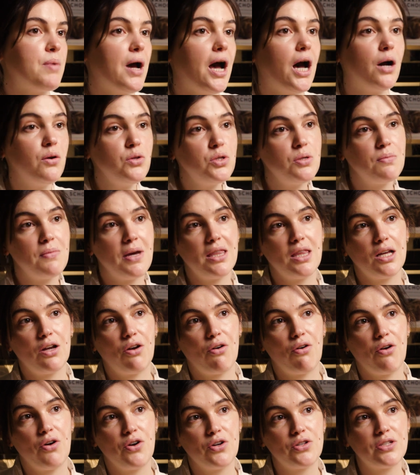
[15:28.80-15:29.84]
how to make the
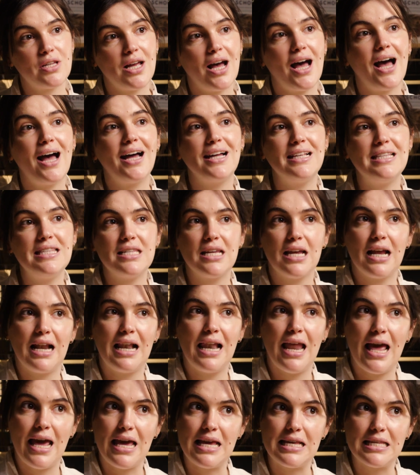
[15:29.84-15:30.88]
cross and the
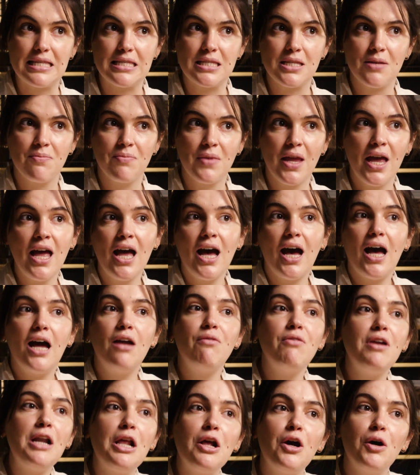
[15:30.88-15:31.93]
glaze. I
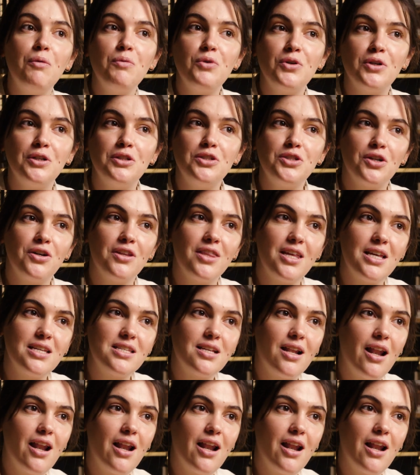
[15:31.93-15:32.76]
really hope you enjoyed this